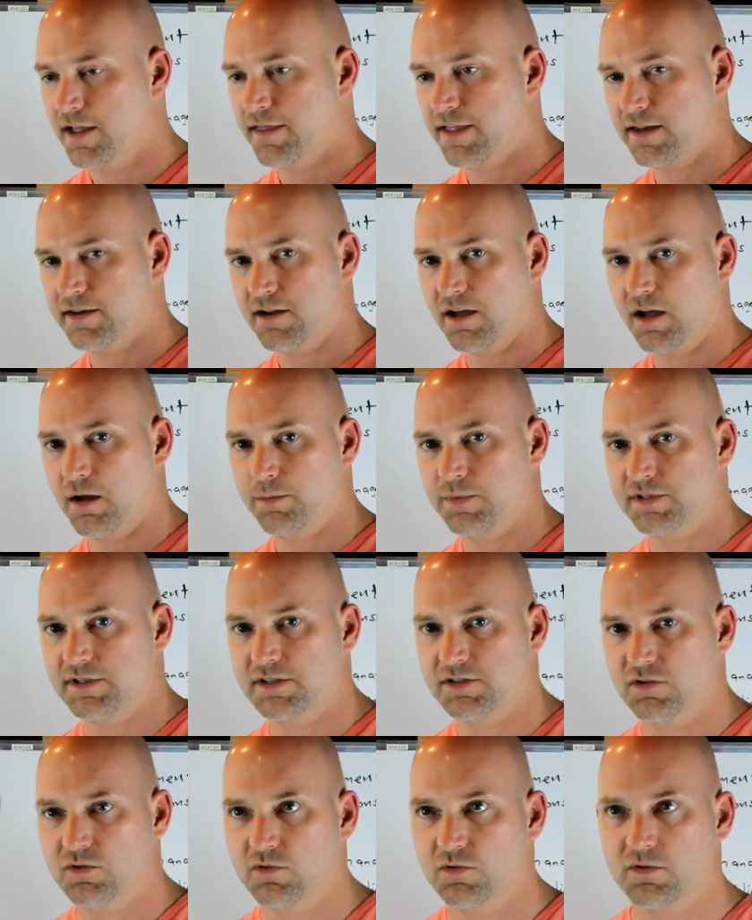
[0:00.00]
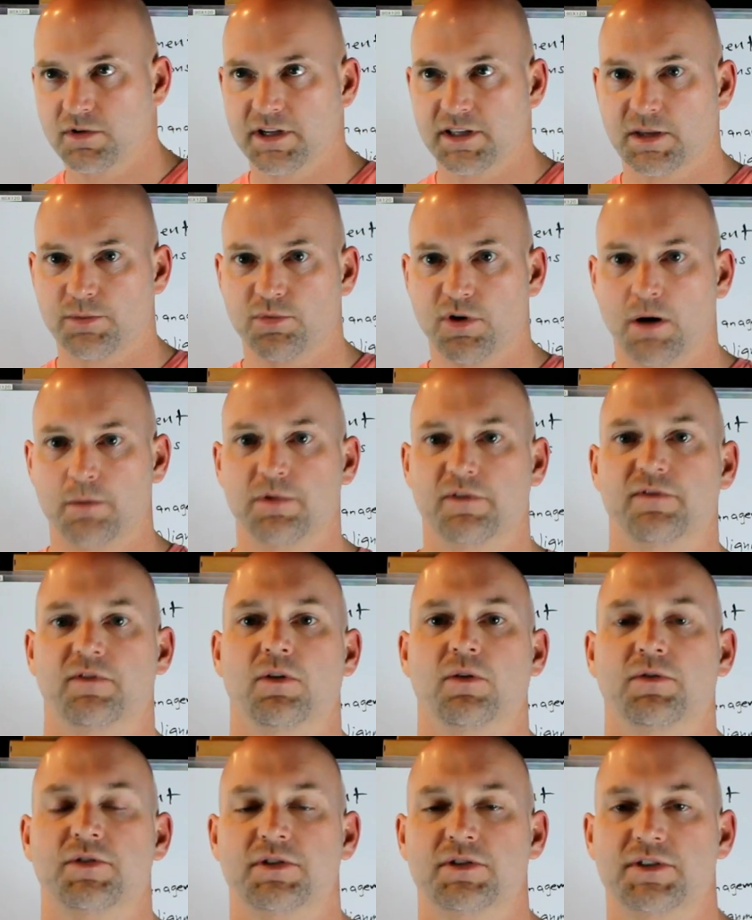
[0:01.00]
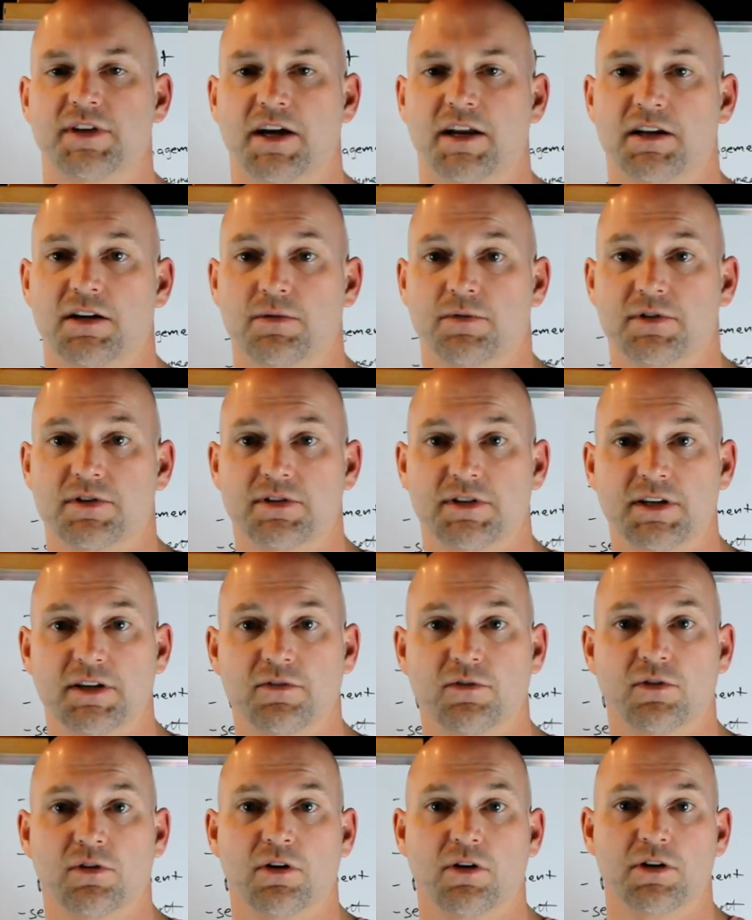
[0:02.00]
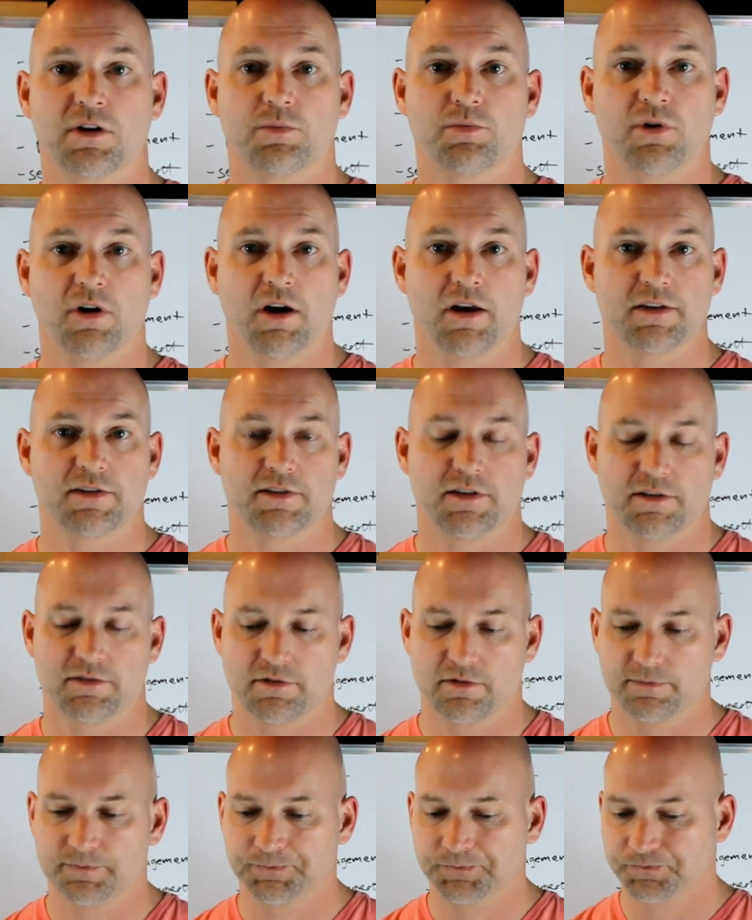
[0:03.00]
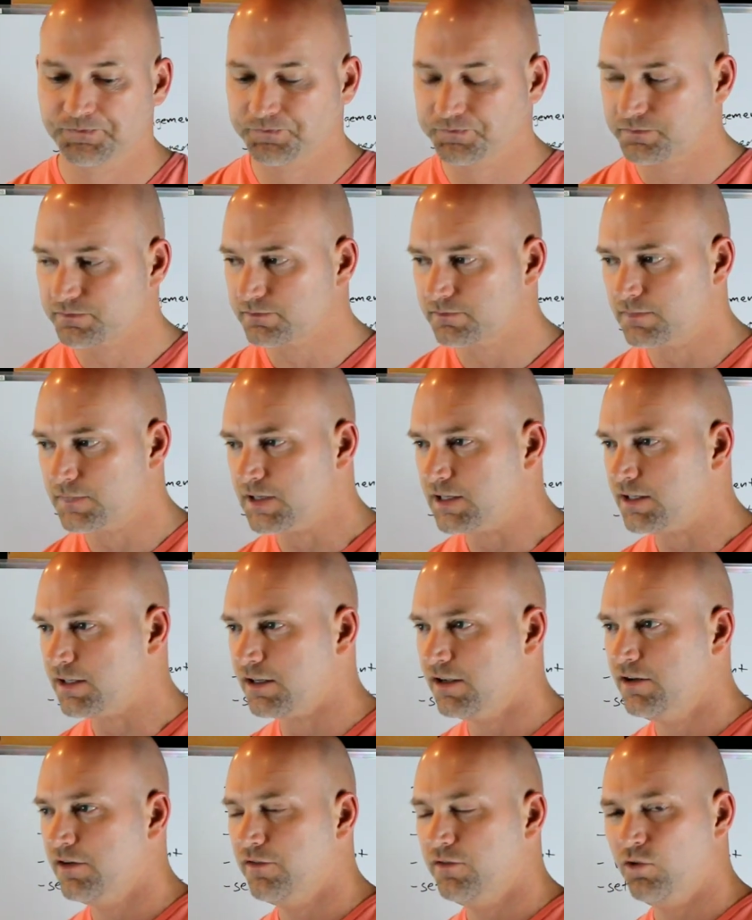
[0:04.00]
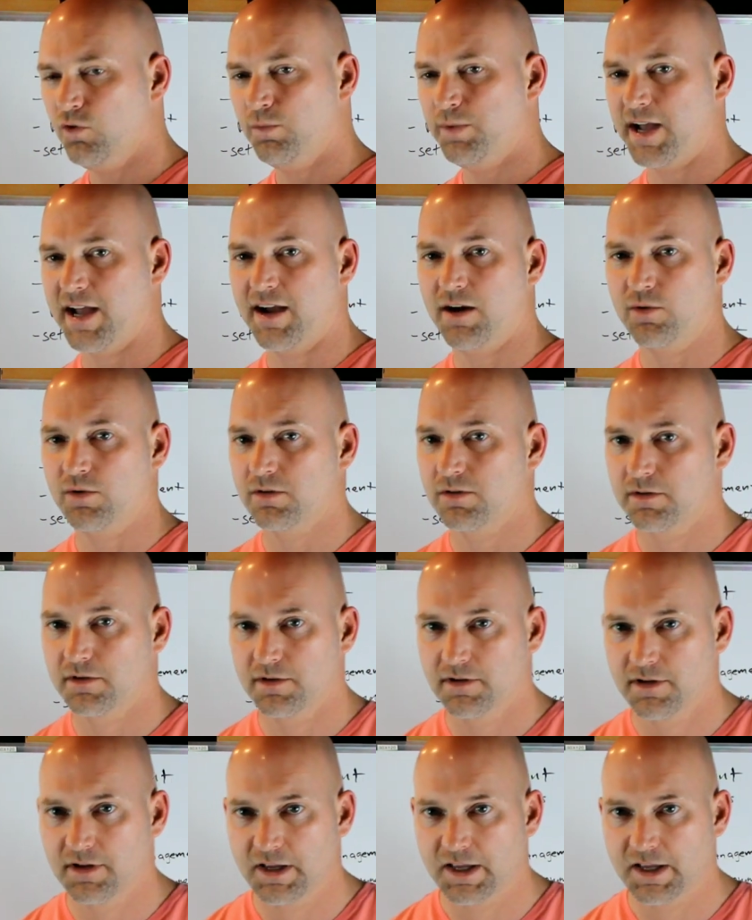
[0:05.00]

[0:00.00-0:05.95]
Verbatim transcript: That knob is a tool to get the proper voltage out of your receiver or your processor. Full power